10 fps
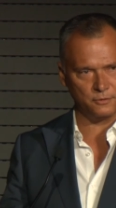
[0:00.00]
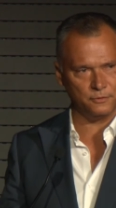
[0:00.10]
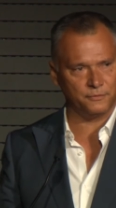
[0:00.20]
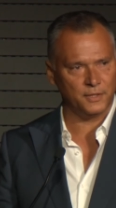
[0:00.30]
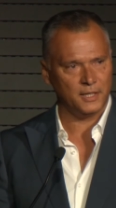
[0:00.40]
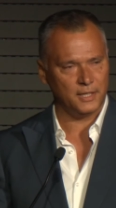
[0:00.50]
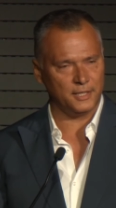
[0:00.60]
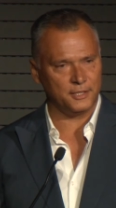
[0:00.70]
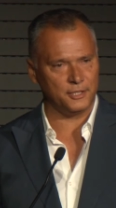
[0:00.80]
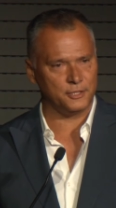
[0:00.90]
of
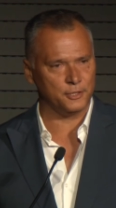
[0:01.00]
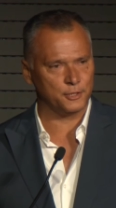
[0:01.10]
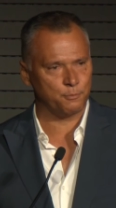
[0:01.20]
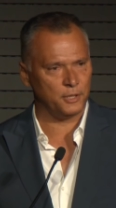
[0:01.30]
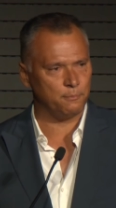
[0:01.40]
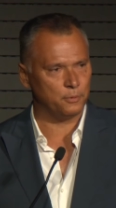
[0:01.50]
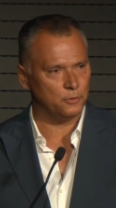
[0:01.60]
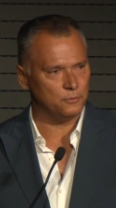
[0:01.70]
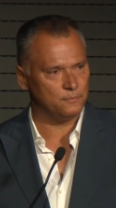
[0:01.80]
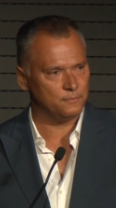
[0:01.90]
Indigenous
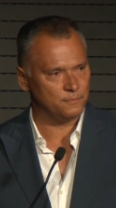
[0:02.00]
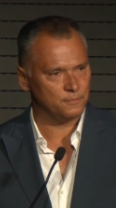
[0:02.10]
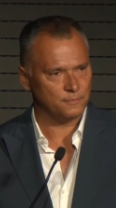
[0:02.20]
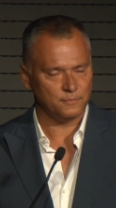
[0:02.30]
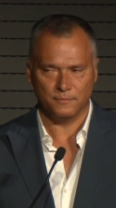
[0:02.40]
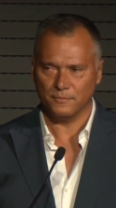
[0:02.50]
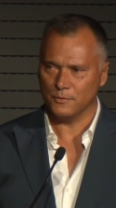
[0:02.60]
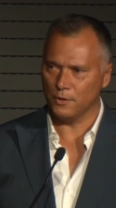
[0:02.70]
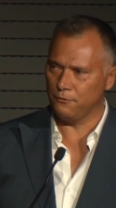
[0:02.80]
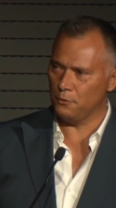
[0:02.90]
people.
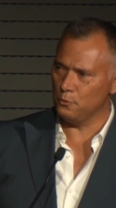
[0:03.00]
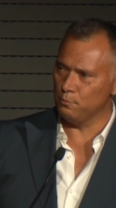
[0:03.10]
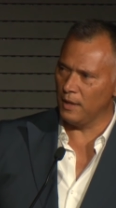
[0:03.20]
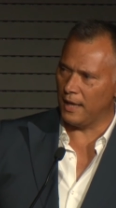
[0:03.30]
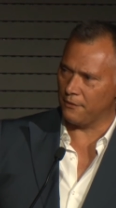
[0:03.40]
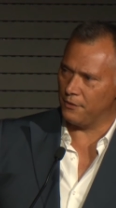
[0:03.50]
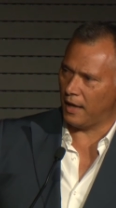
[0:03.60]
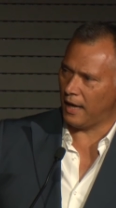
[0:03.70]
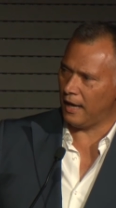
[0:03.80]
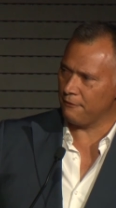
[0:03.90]
The full blood, the
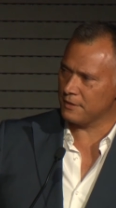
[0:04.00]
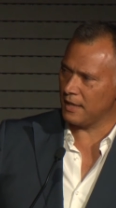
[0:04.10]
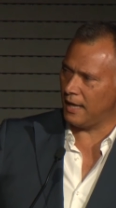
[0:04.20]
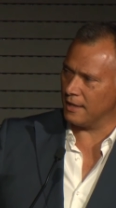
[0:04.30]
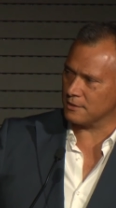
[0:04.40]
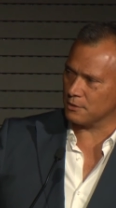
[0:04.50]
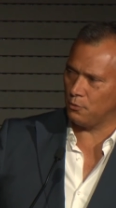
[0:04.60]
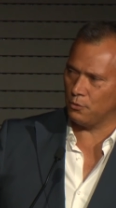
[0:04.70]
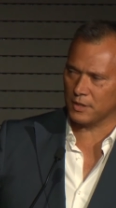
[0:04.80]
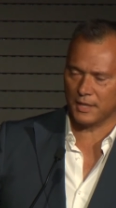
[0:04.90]
half caste, the
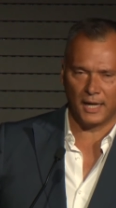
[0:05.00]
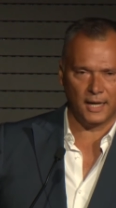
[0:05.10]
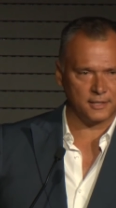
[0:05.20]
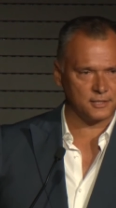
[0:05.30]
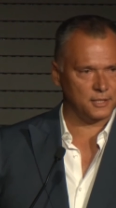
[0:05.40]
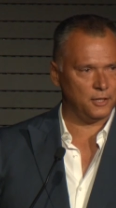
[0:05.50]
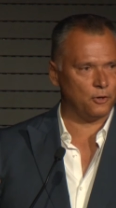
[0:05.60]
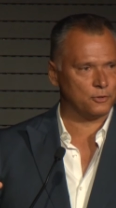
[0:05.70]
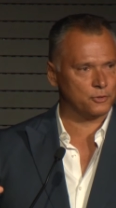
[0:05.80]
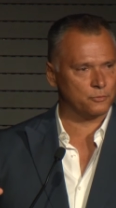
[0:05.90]
quarter caste, the
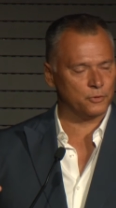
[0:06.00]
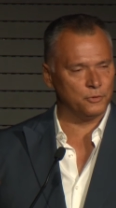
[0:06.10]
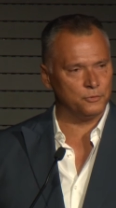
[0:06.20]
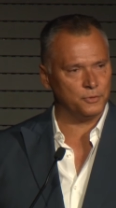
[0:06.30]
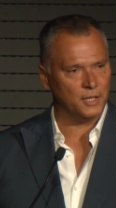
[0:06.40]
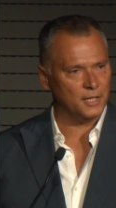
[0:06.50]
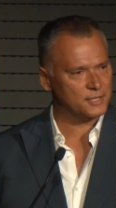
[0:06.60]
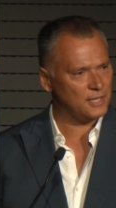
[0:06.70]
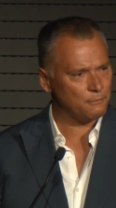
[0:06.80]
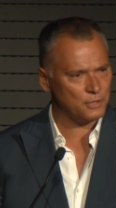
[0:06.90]
octoroon,
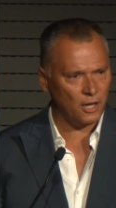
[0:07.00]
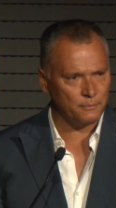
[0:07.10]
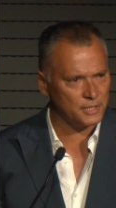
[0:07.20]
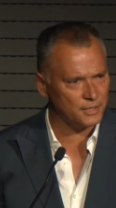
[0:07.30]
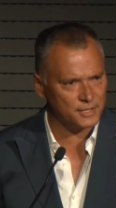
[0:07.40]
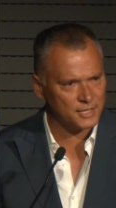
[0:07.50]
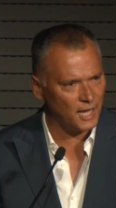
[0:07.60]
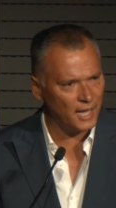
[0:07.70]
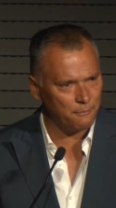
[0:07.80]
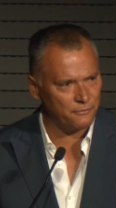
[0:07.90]
sometimes in the
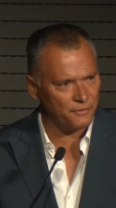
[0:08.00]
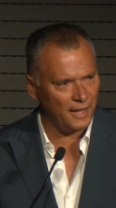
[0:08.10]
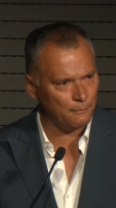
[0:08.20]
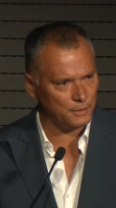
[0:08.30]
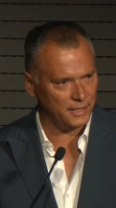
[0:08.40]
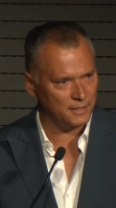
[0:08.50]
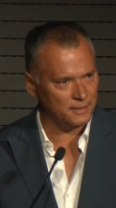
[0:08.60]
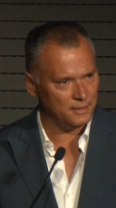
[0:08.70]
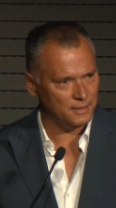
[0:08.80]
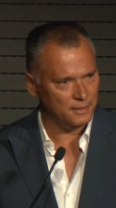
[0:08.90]
same family,
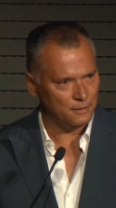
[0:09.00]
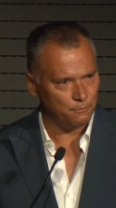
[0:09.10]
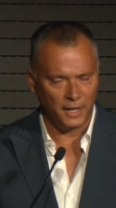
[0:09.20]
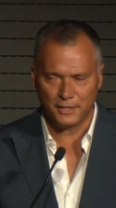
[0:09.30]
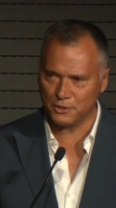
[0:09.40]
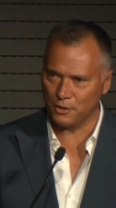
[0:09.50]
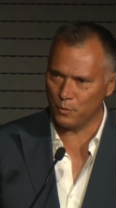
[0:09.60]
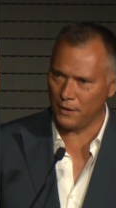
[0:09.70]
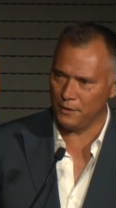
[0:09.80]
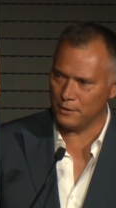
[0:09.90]
based on
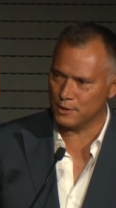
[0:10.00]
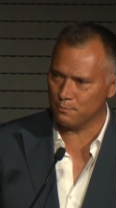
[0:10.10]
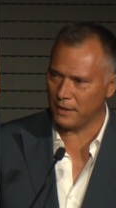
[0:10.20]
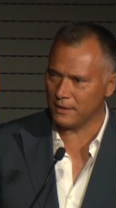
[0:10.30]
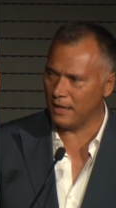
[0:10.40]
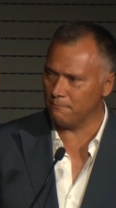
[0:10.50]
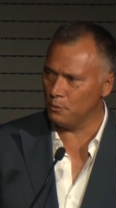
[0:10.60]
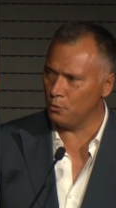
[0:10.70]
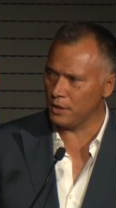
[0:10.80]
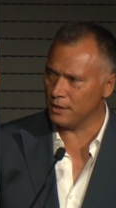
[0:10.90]
whether you'd spent that
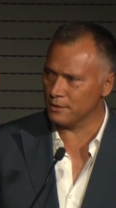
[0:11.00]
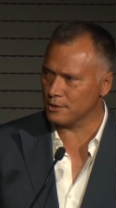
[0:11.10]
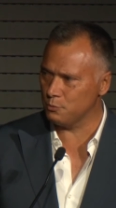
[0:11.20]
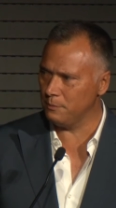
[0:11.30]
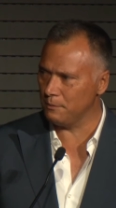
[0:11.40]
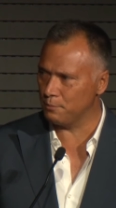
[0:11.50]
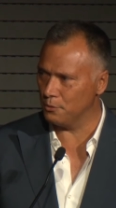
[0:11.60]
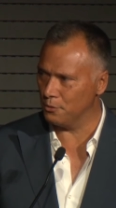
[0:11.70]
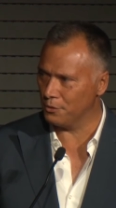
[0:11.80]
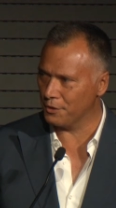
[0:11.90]
morning at the swimming
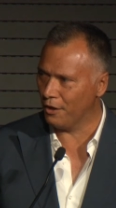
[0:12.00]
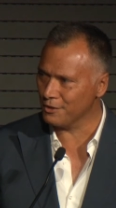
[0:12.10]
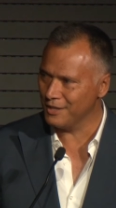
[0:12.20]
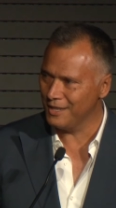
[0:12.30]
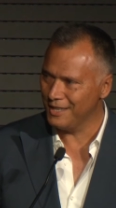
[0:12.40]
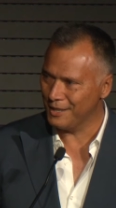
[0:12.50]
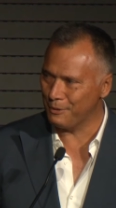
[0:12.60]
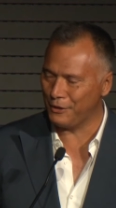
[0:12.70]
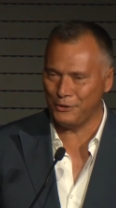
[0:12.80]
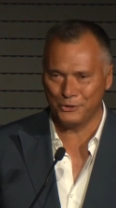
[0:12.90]
pool or not, and
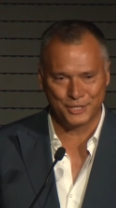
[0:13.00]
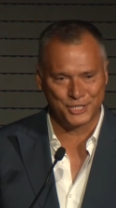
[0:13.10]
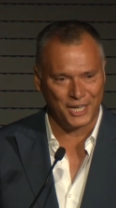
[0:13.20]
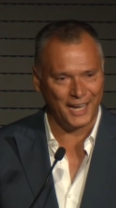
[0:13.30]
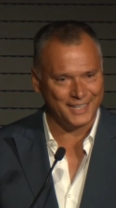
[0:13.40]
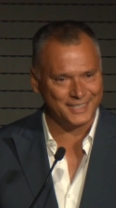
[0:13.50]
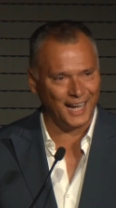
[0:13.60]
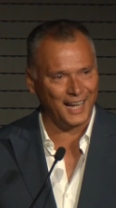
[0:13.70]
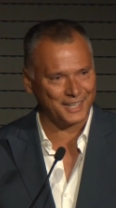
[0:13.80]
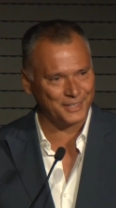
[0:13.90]
whether you're a shade
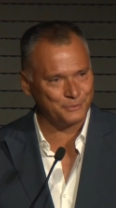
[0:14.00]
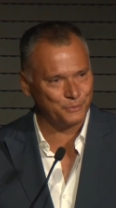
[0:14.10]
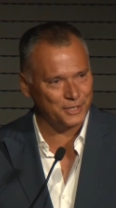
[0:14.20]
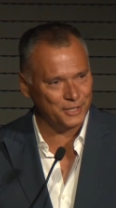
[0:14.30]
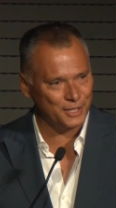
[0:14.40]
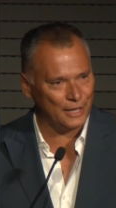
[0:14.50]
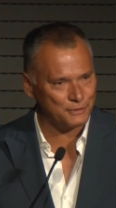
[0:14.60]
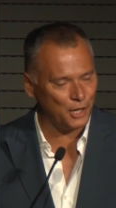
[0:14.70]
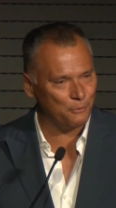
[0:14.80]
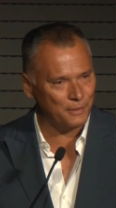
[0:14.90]
darker than when you
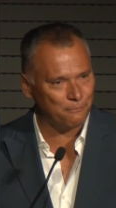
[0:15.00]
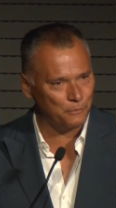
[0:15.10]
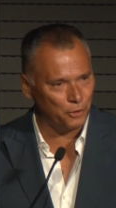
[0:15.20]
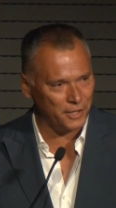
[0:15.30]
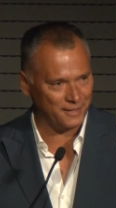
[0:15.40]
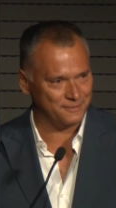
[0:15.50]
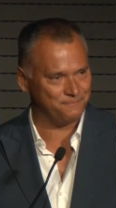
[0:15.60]
left home that morning.